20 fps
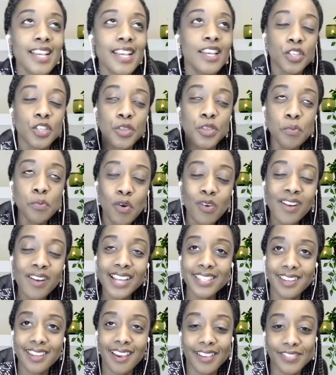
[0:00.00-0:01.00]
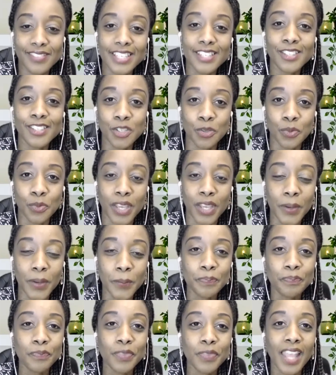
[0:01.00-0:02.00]
So the more I dived into it,
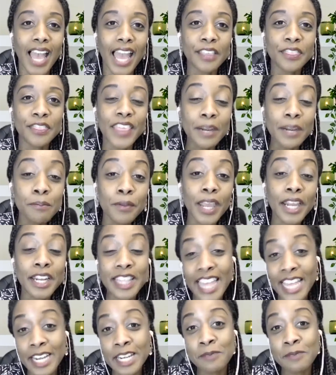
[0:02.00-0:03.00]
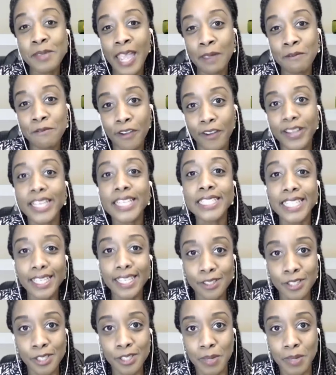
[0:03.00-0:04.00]
it then became very clear
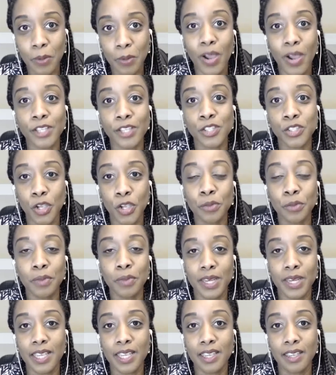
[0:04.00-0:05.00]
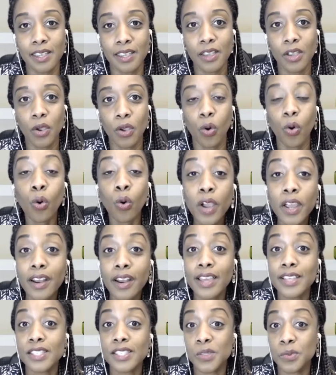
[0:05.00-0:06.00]
to me why so many
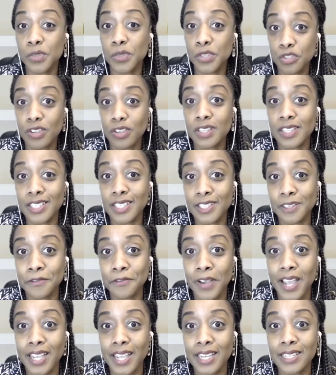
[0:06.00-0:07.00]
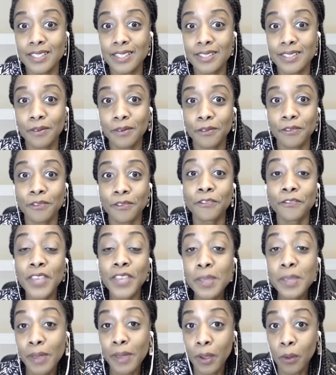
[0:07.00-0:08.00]
organizers were struggling to find
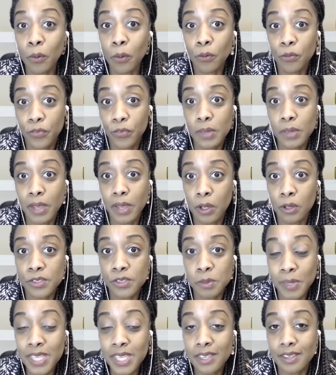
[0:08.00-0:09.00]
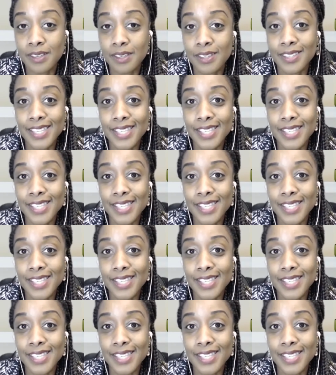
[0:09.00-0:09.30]
female speakers.